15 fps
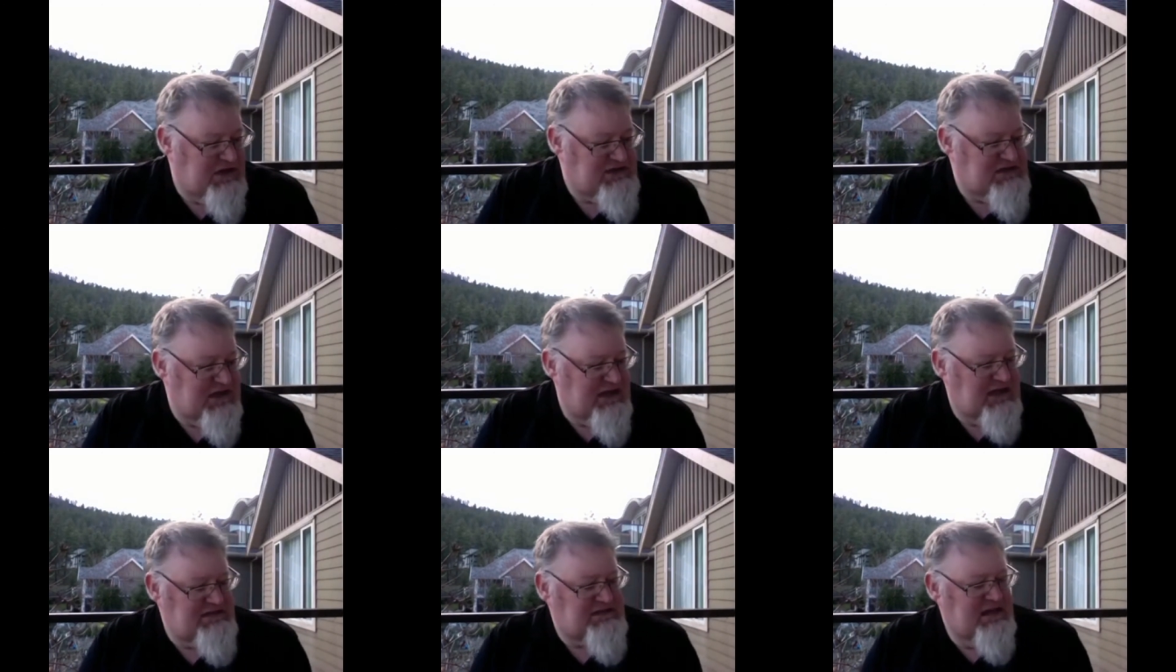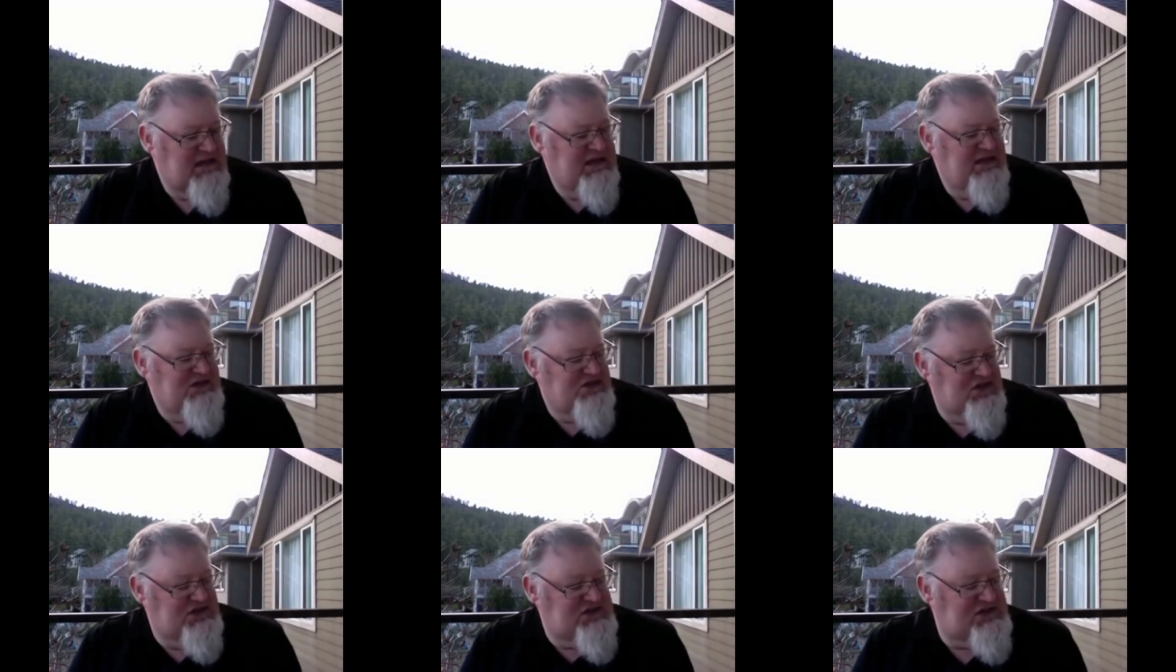Jesus said to
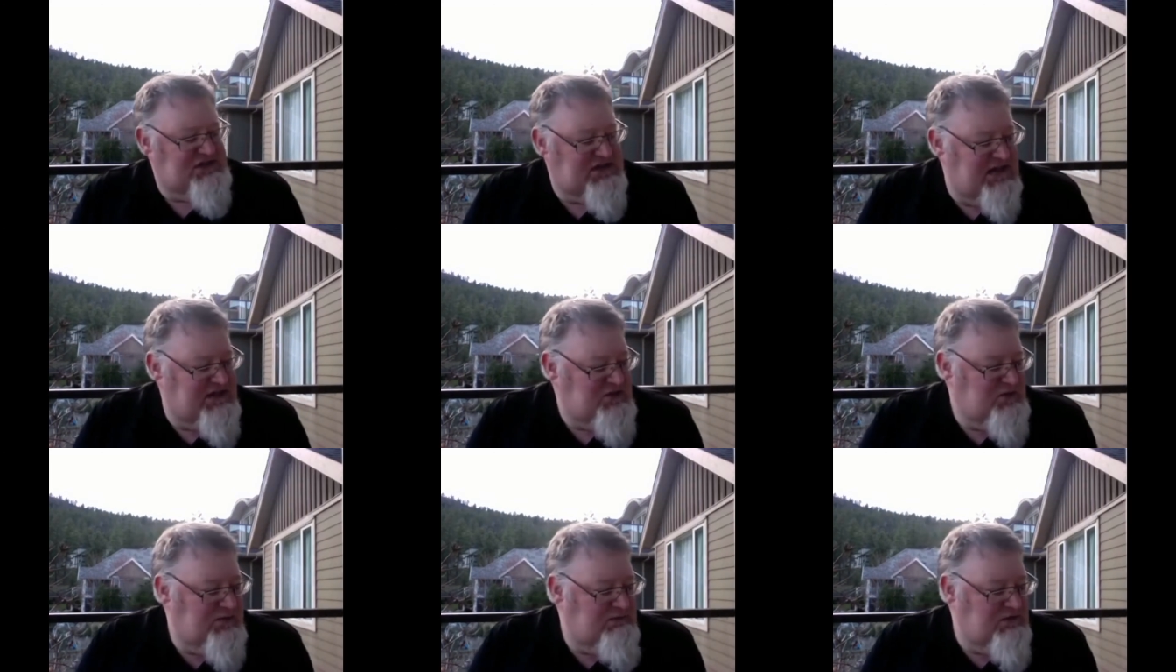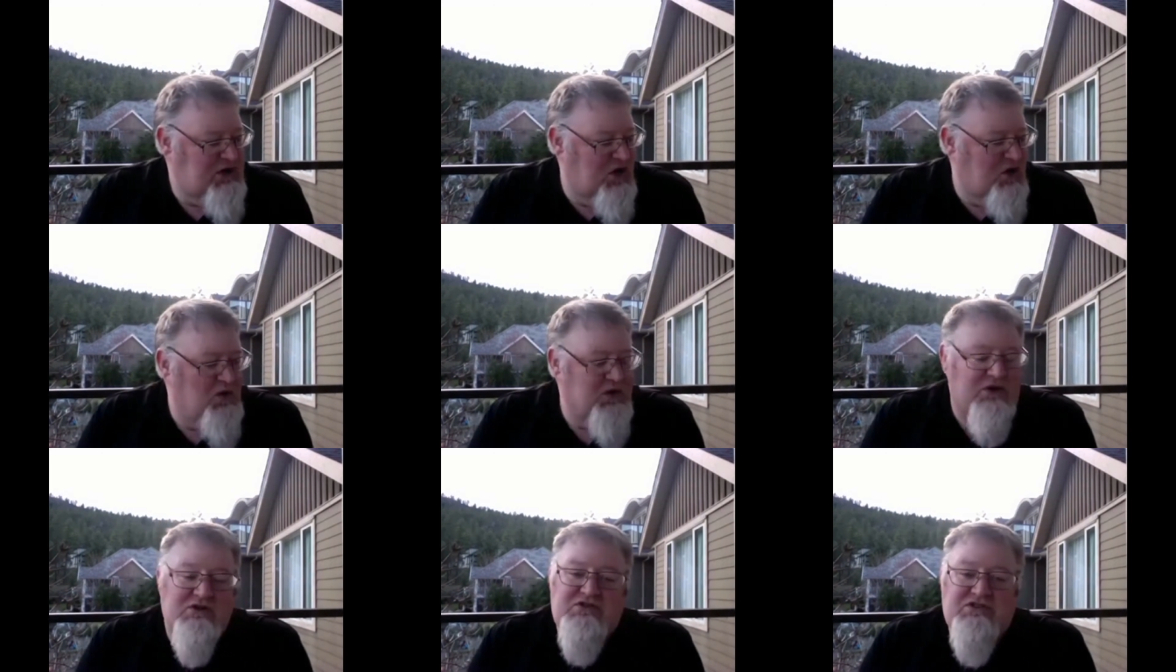him, "Go, your son will
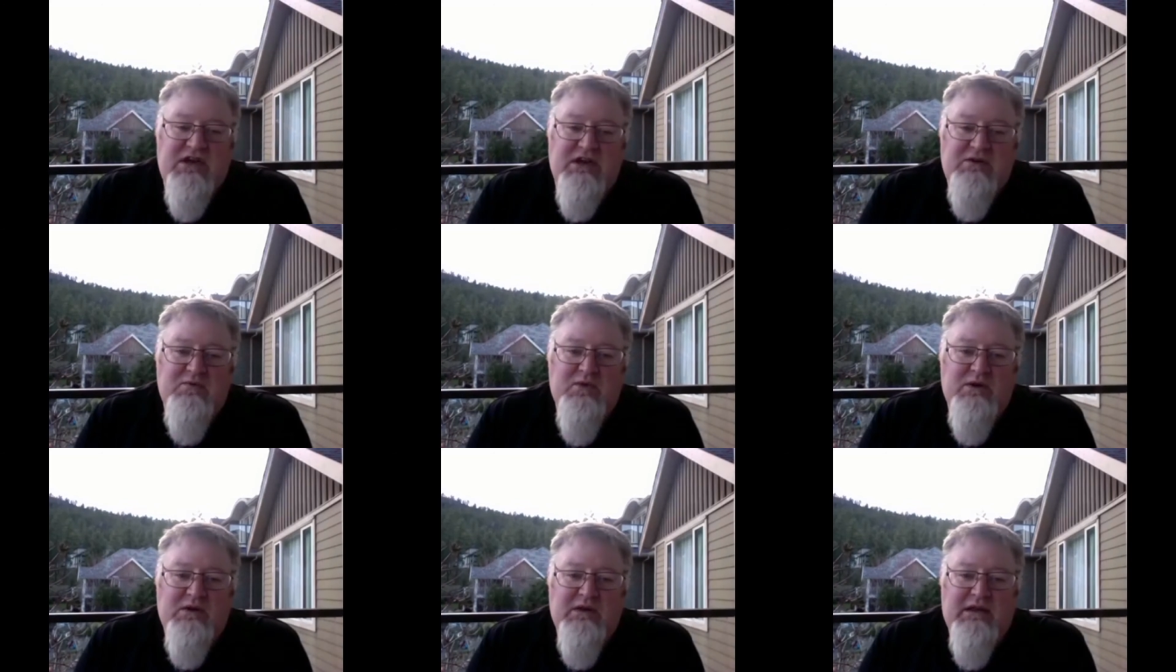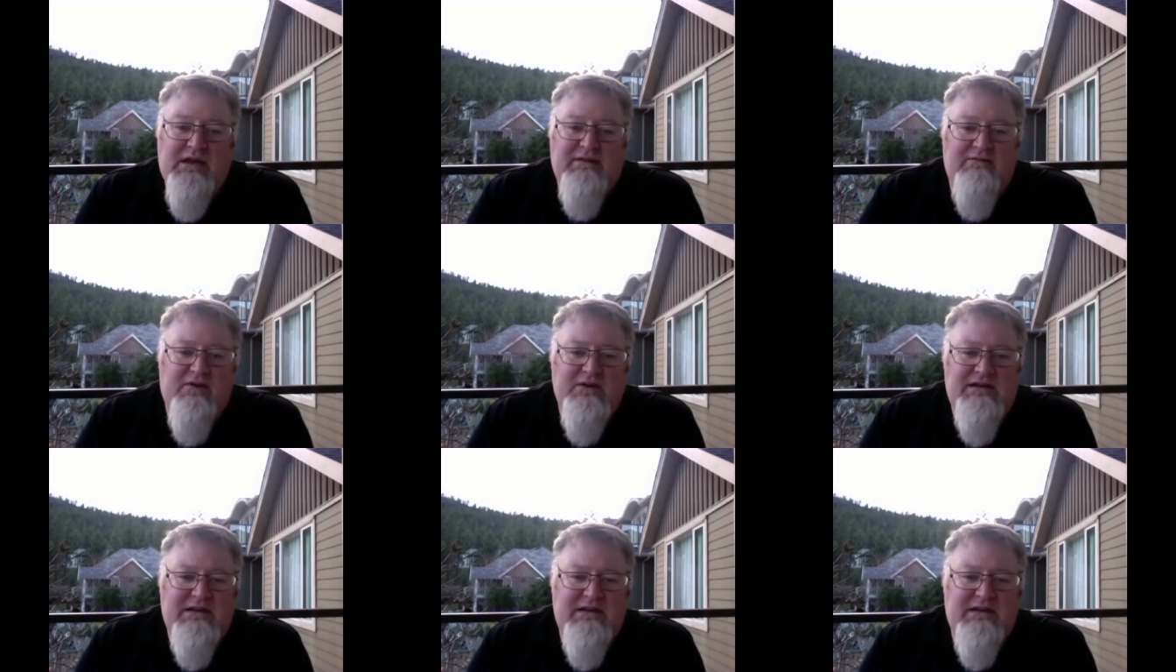live." What an incredible
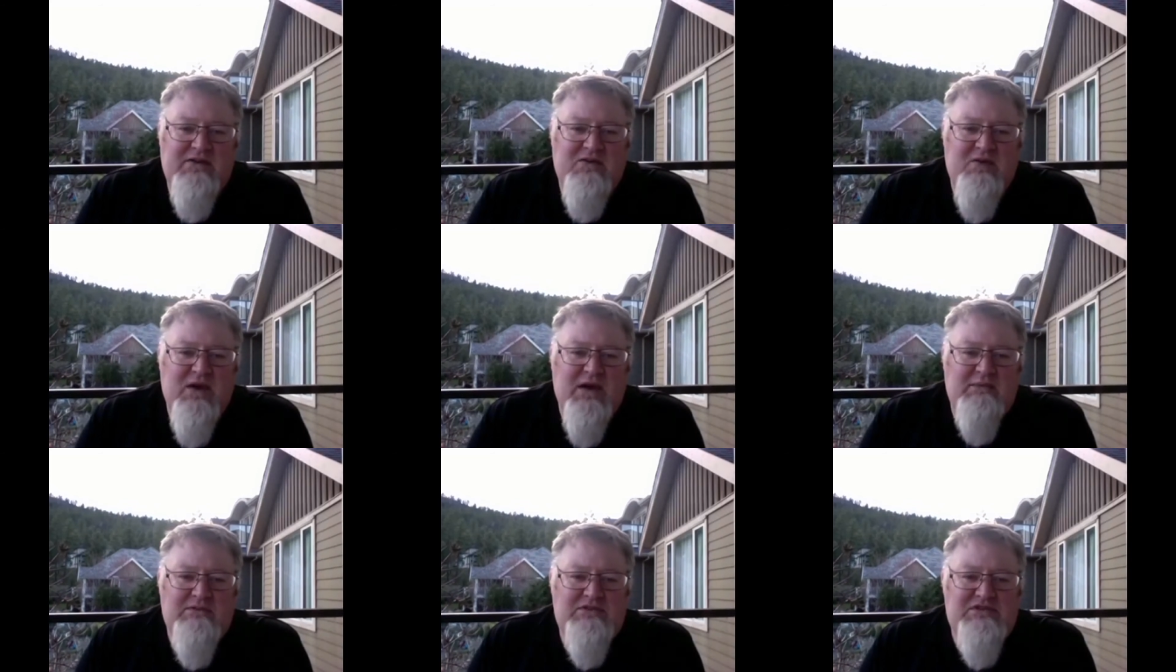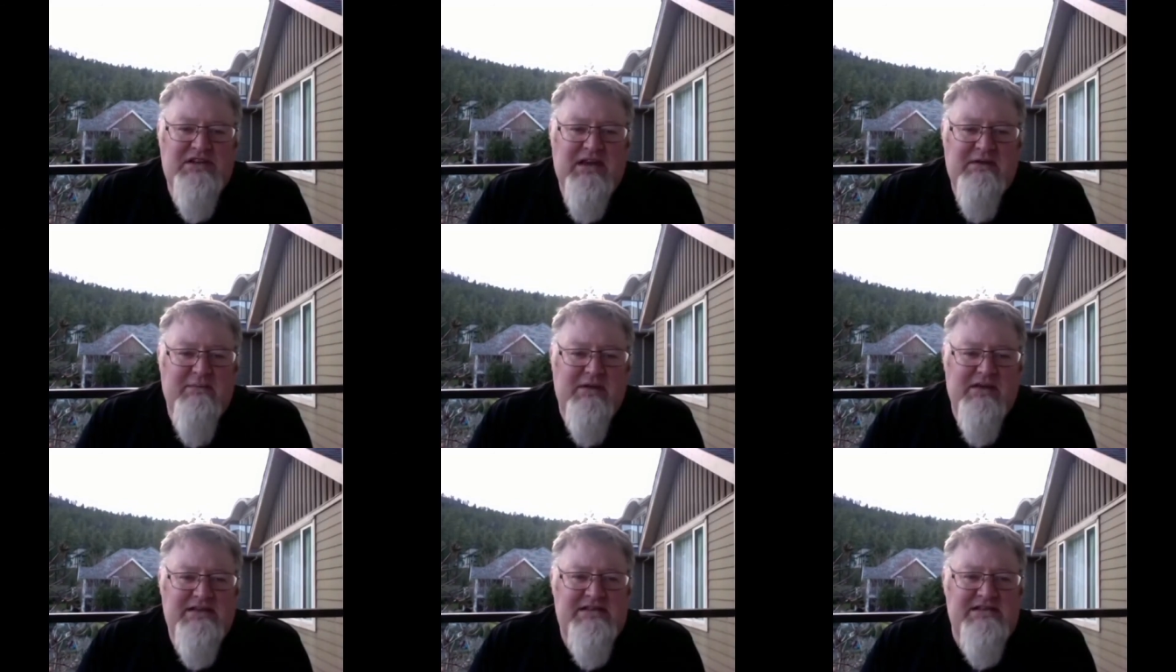statement. This is such a high
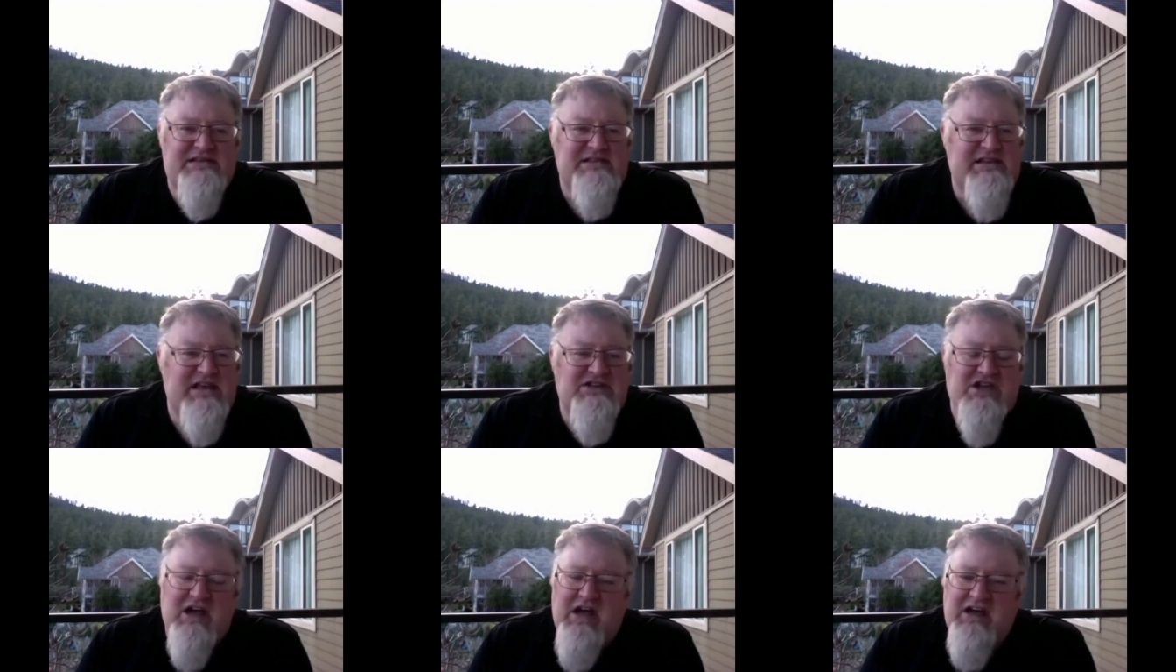Christology,